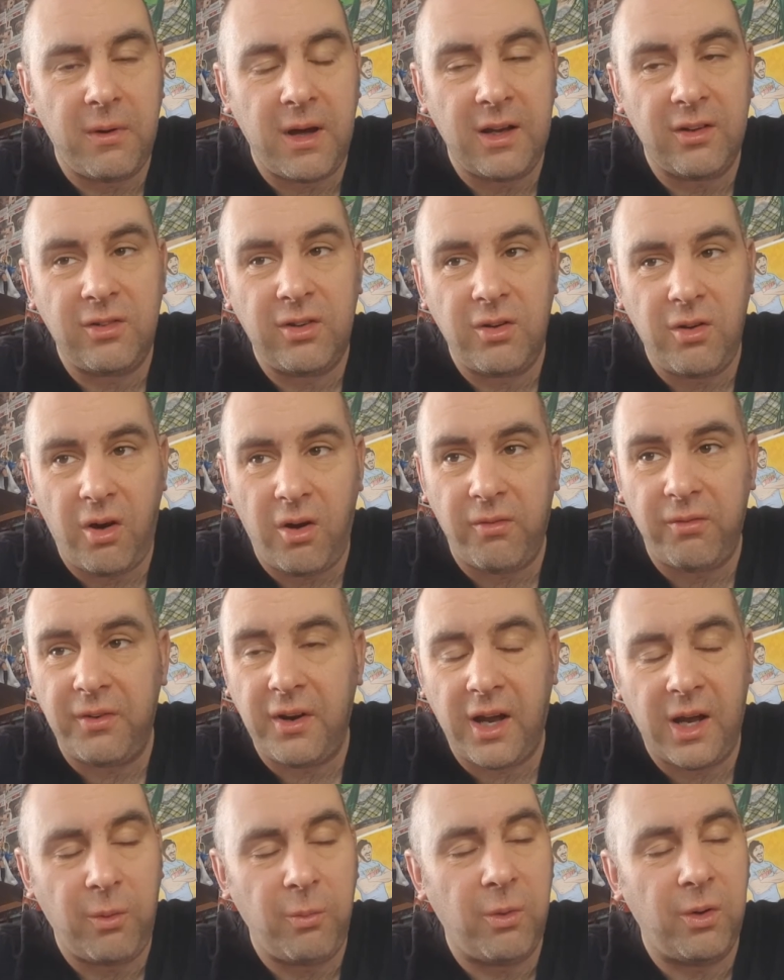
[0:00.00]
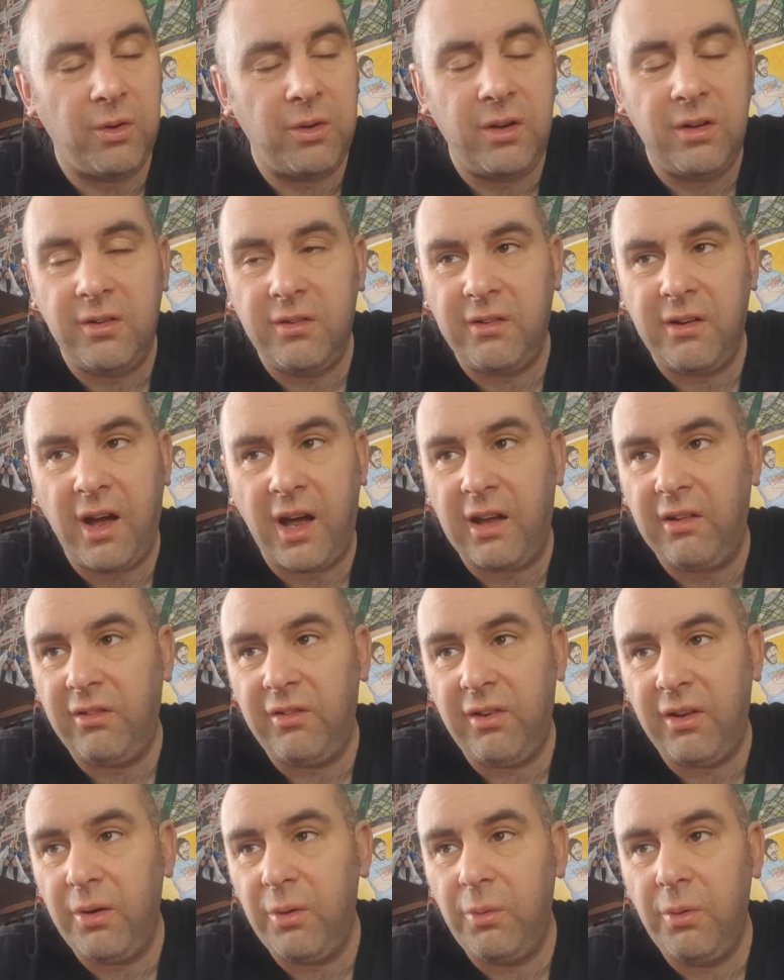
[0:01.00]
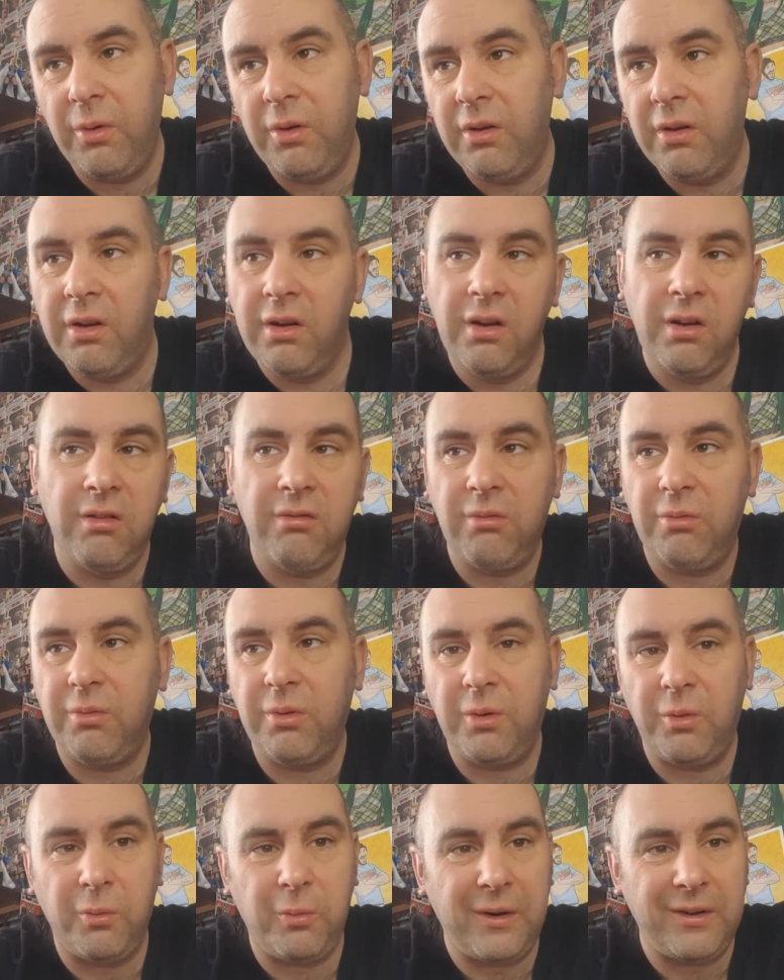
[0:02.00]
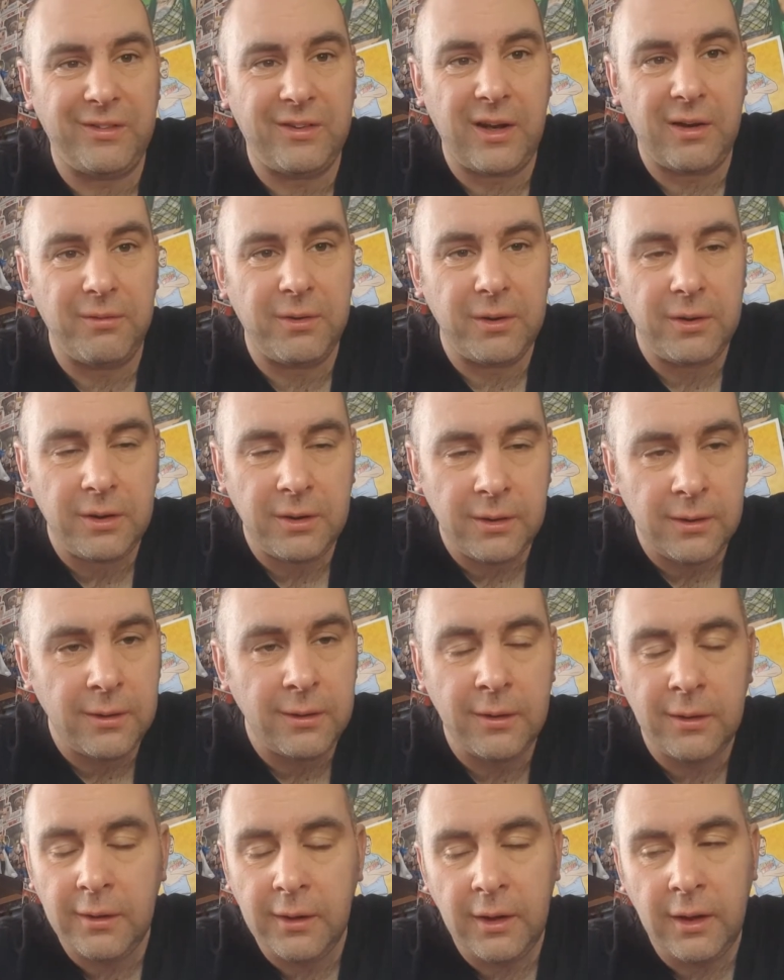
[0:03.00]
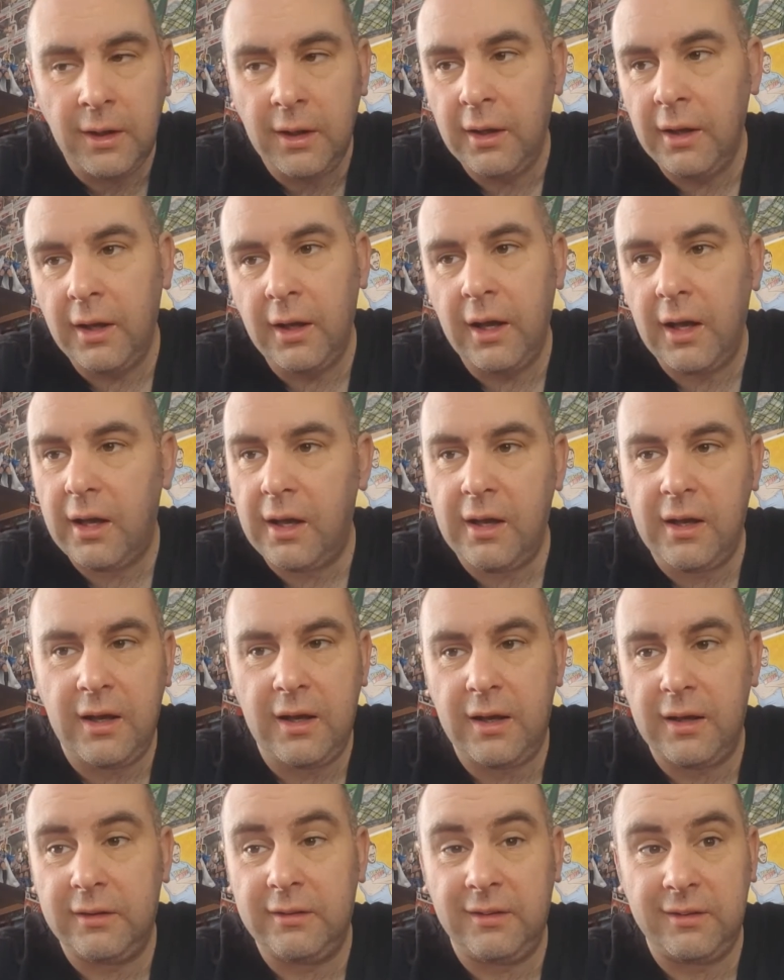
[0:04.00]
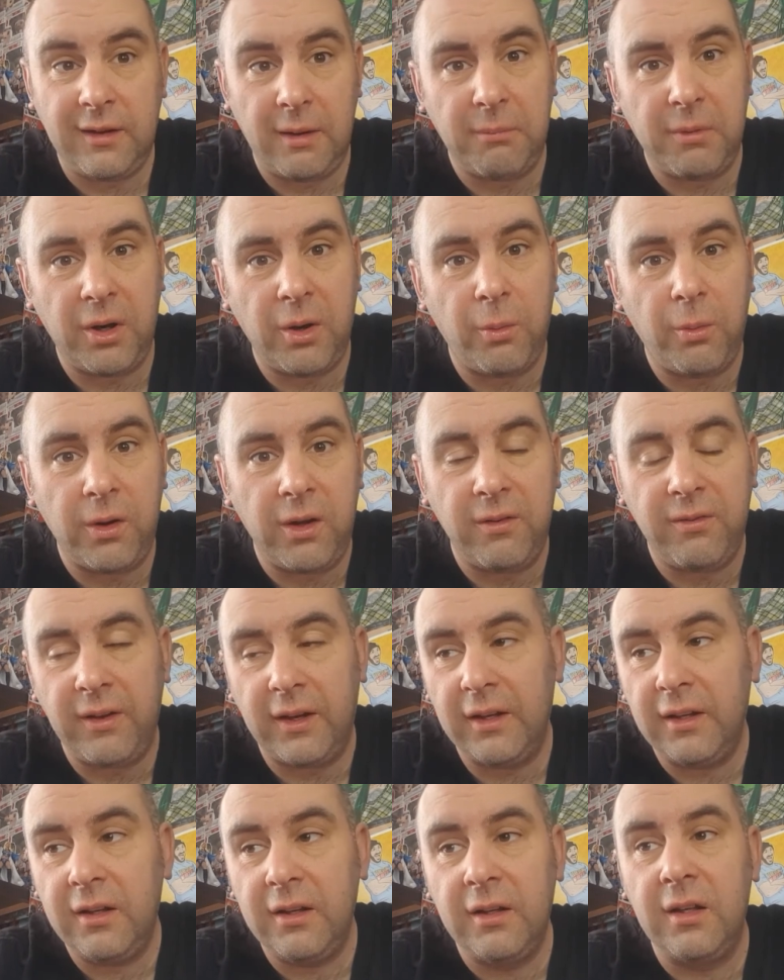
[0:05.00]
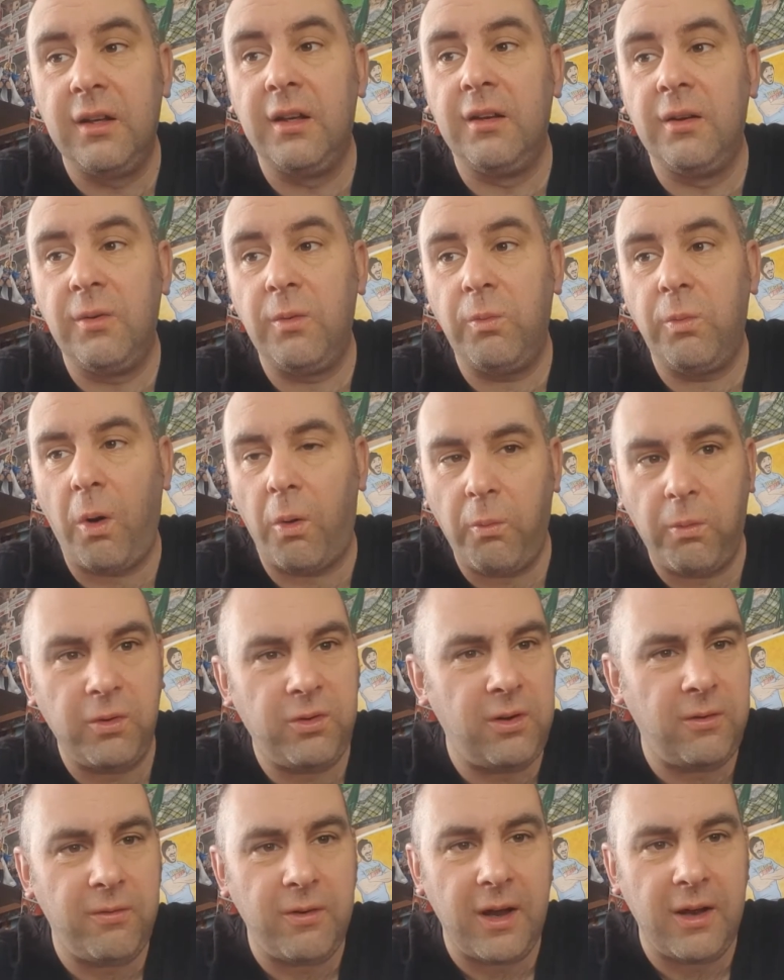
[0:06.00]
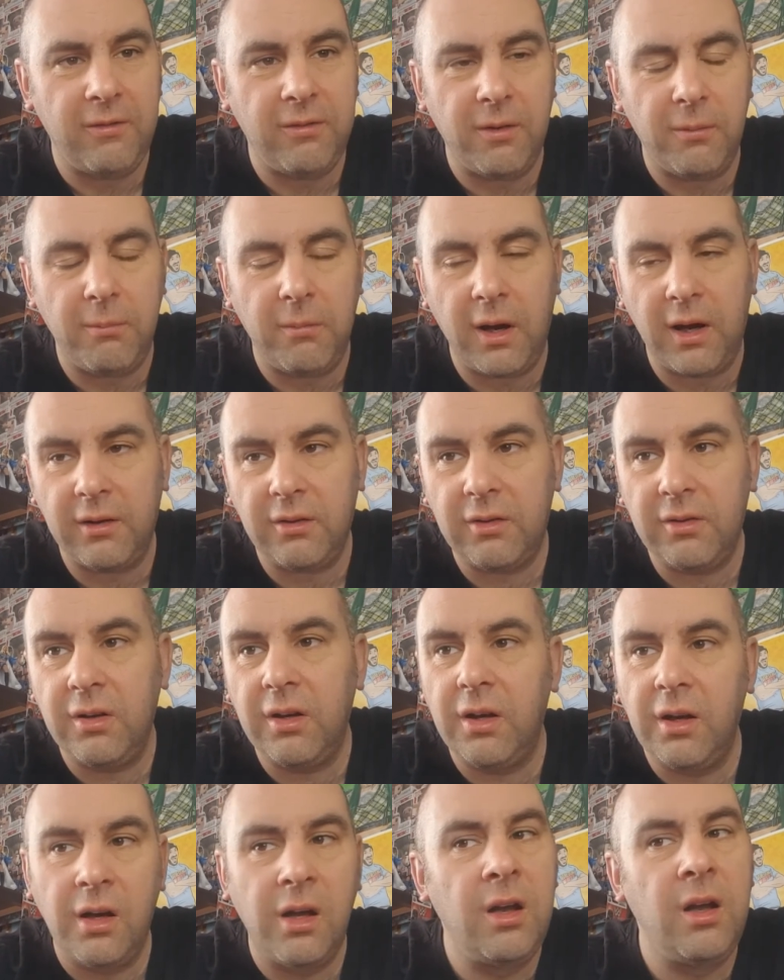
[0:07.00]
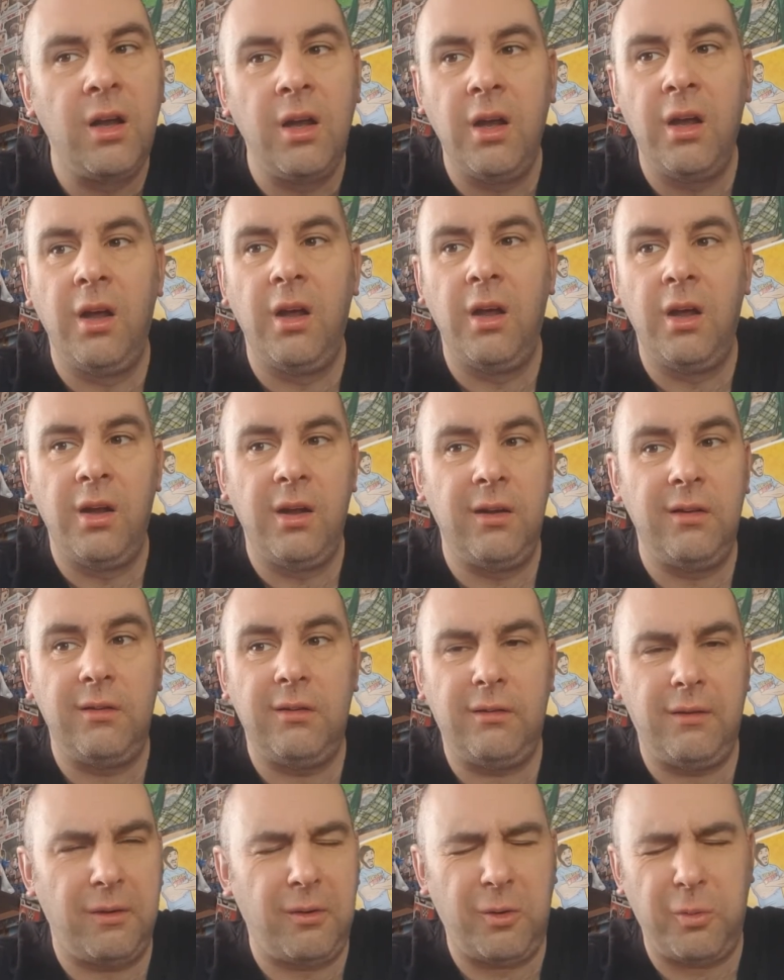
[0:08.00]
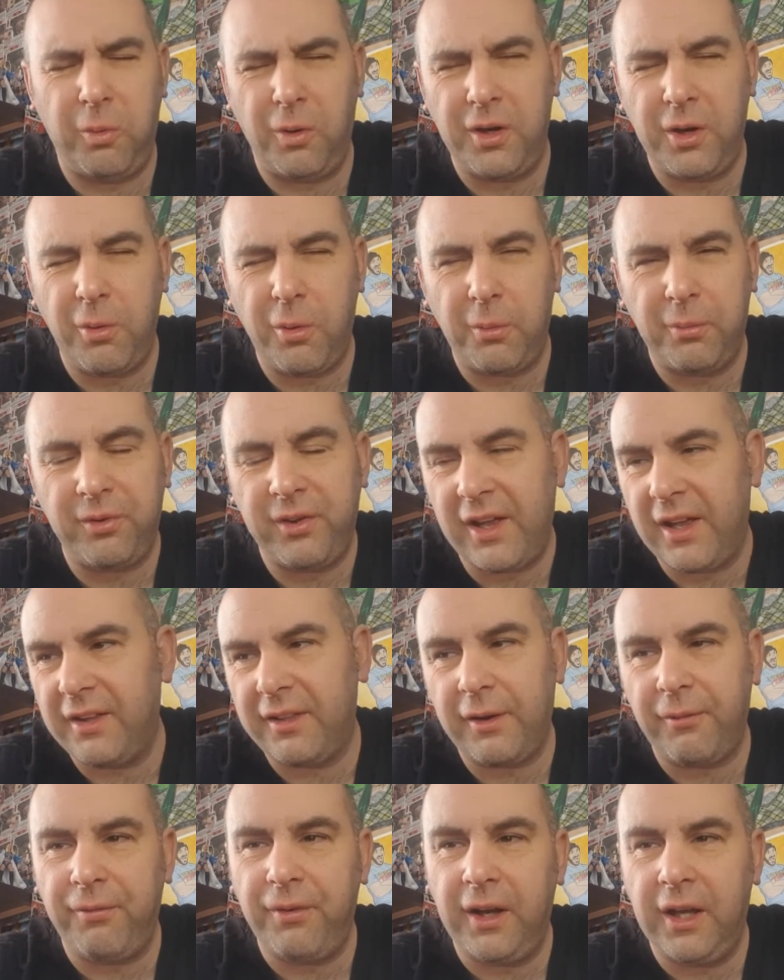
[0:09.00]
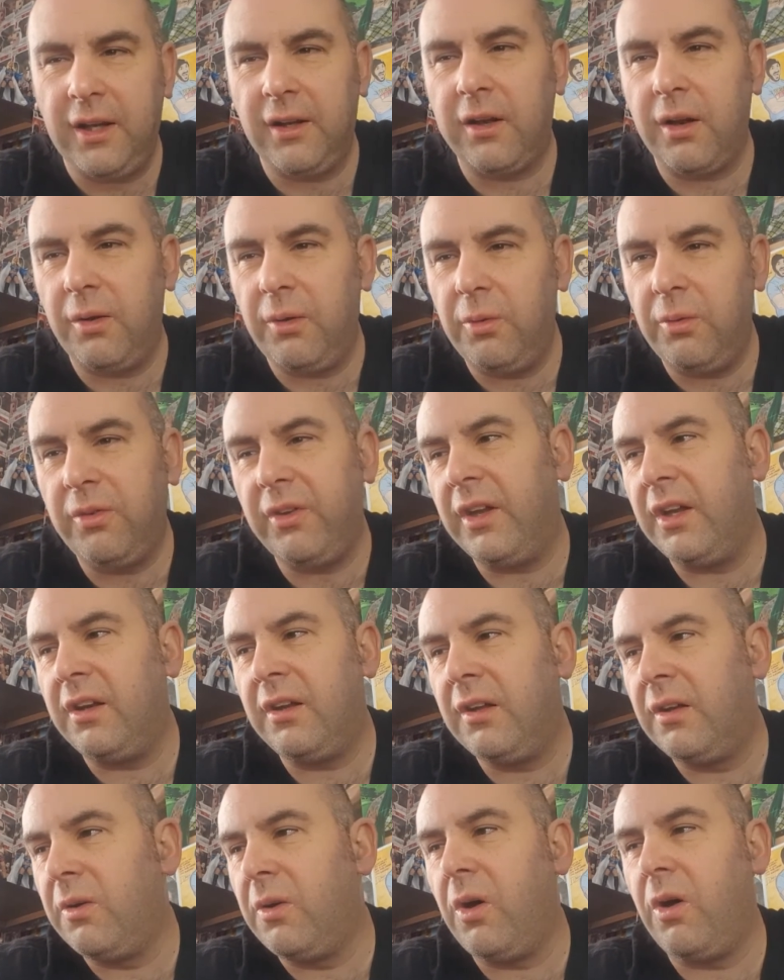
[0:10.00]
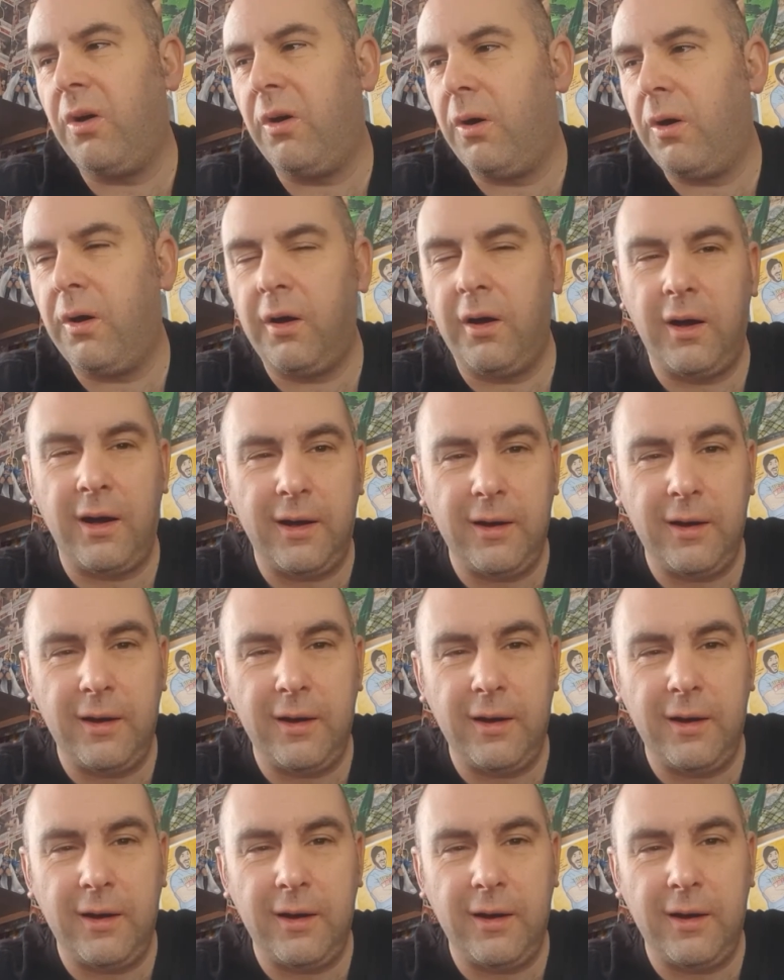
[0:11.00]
match of night 1, night 2? whichever. Just let me know what you think. What was your favourite match? Were you upset at the Fiend losing, or